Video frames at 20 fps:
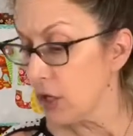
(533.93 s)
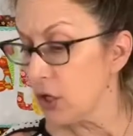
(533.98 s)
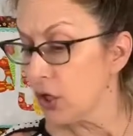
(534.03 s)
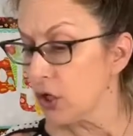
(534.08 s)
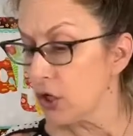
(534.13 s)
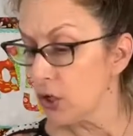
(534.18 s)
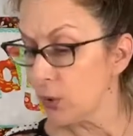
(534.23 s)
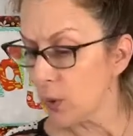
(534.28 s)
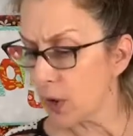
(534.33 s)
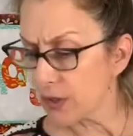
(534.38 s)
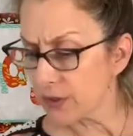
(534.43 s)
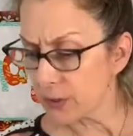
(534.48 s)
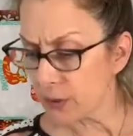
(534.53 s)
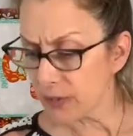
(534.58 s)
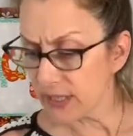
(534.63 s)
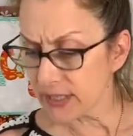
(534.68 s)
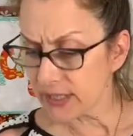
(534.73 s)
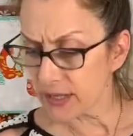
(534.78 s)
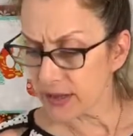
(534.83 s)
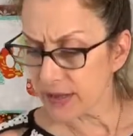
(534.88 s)
You also
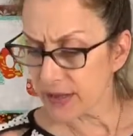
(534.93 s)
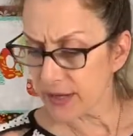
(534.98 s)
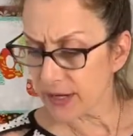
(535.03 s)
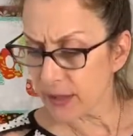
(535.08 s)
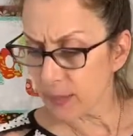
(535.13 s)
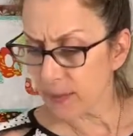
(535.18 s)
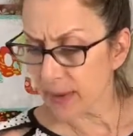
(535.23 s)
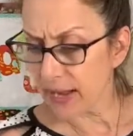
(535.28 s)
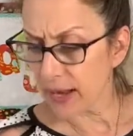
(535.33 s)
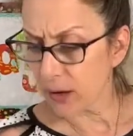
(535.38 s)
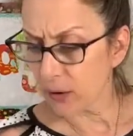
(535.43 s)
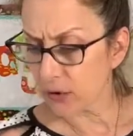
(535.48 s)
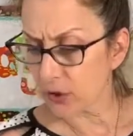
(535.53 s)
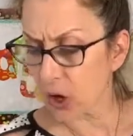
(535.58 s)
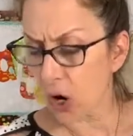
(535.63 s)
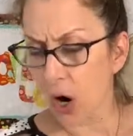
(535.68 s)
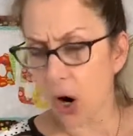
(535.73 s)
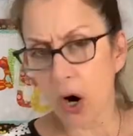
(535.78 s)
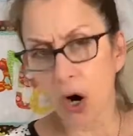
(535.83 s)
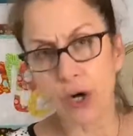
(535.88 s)
need to think about,
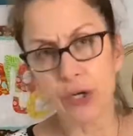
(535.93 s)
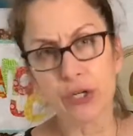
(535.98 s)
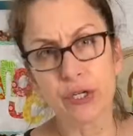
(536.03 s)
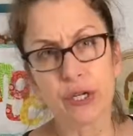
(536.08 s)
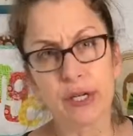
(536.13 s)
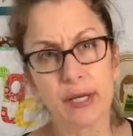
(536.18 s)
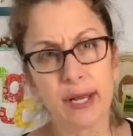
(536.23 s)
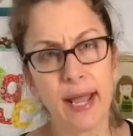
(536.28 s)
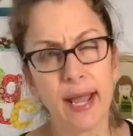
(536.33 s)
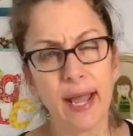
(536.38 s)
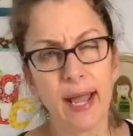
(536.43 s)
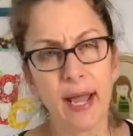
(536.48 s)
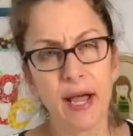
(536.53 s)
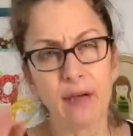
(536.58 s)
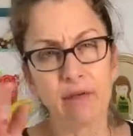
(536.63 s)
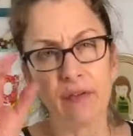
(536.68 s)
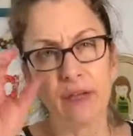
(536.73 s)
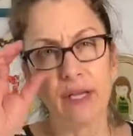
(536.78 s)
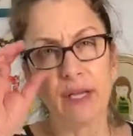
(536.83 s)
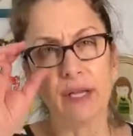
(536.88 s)
are you going to
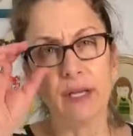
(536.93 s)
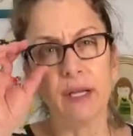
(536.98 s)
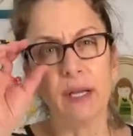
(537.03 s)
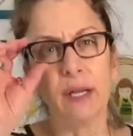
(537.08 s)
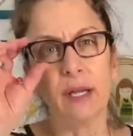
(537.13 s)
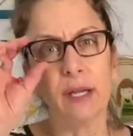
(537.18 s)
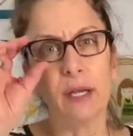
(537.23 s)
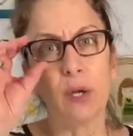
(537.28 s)
have any